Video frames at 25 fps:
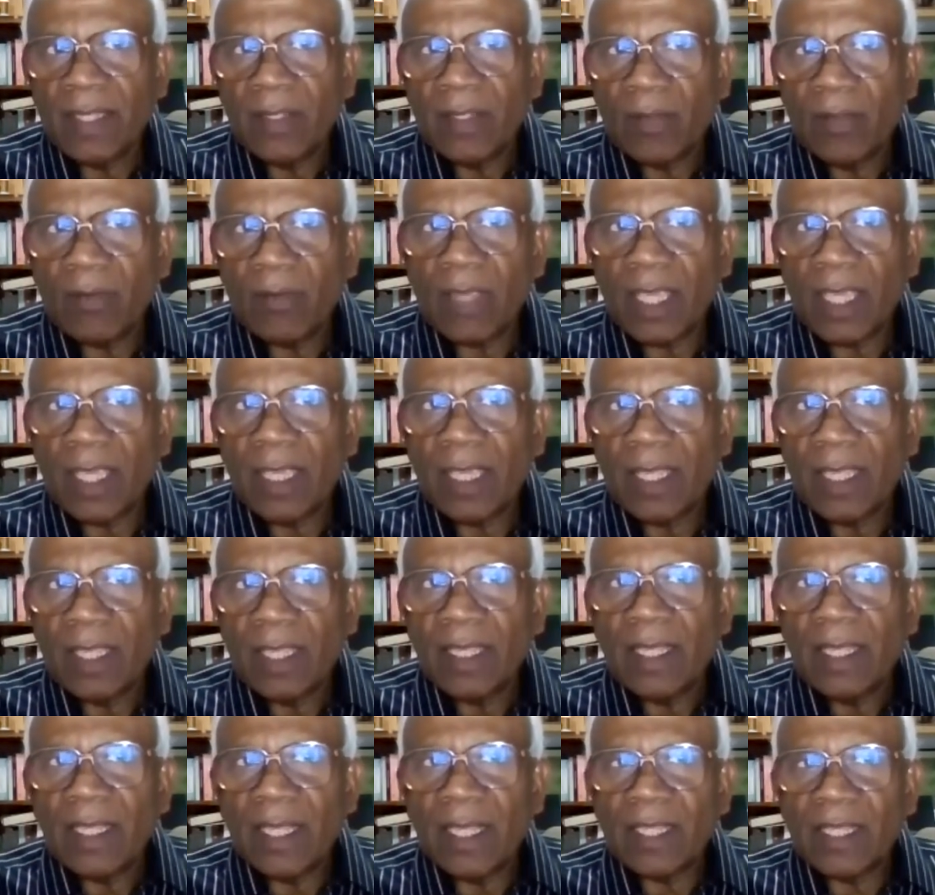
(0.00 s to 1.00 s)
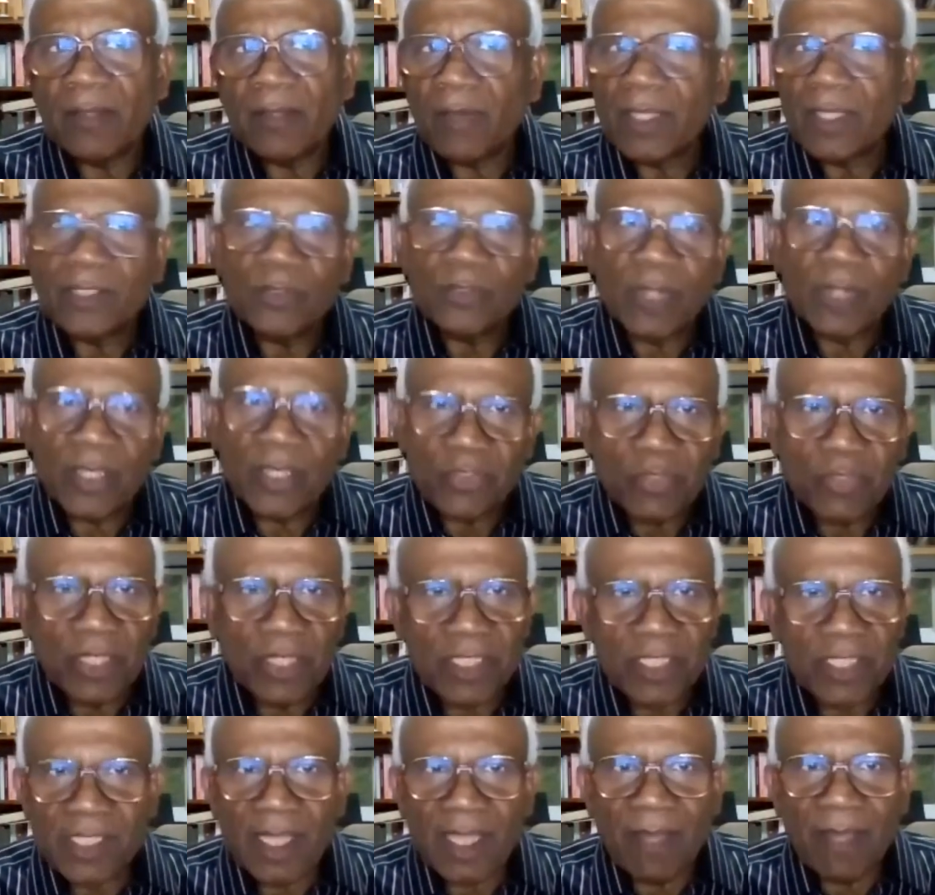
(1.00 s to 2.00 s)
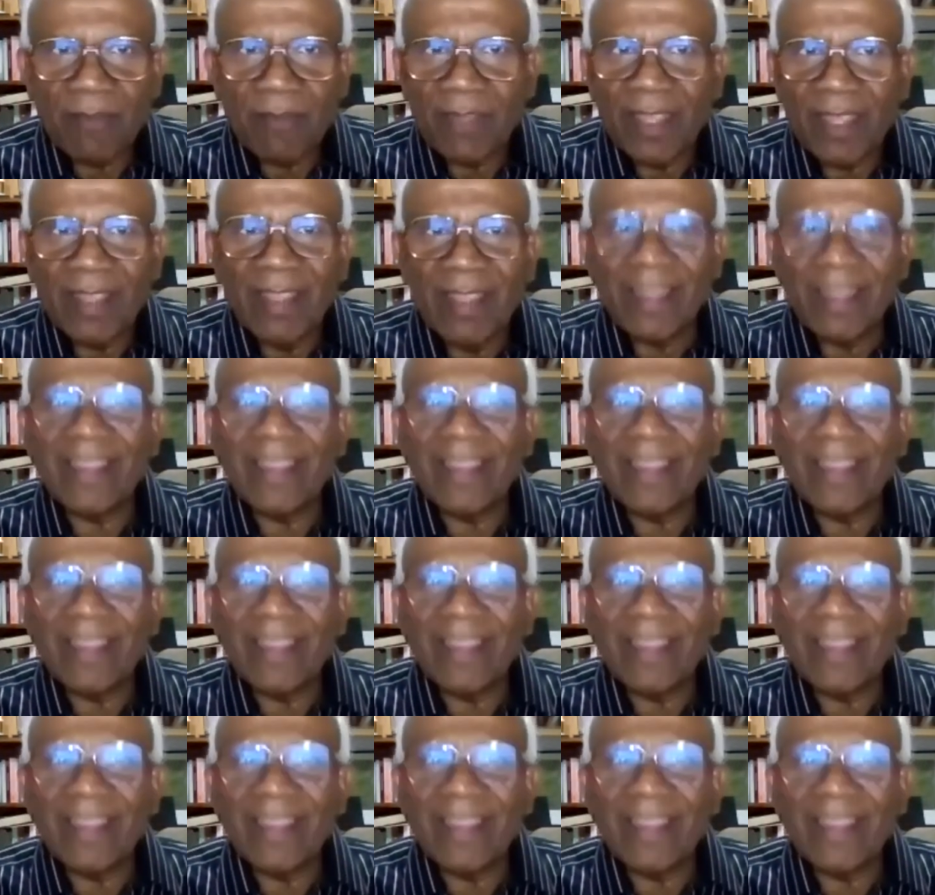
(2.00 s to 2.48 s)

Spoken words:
Okay? Otherwise, you're actually starving.